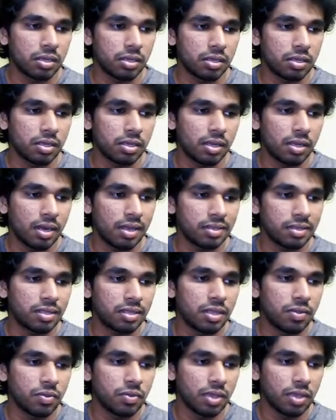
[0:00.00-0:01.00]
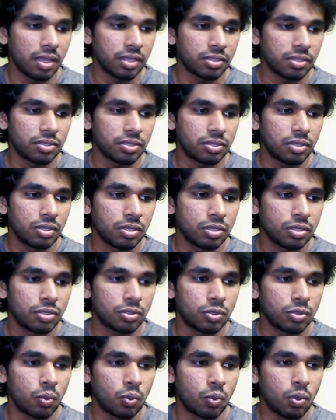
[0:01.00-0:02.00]
Let's give yes.
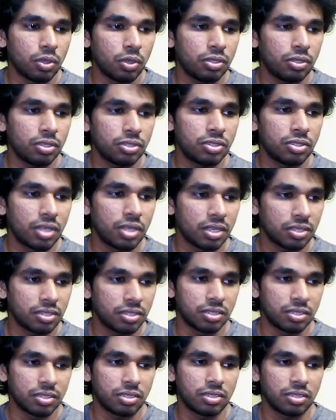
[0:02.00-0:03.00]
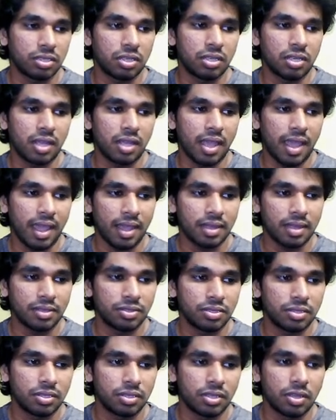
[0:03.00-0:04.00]
So what this does is it adds
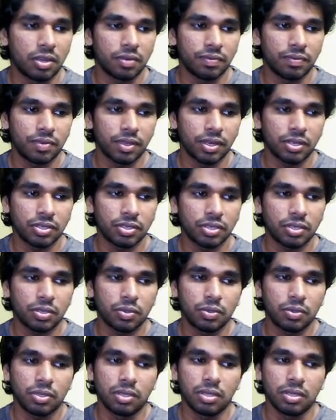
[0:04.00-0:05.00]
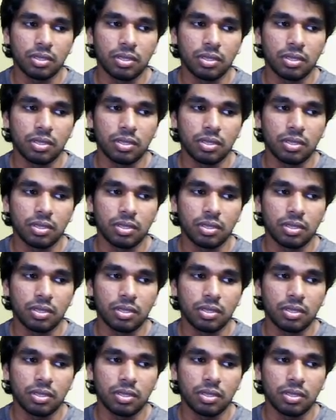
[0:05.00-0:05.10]
the configuration to the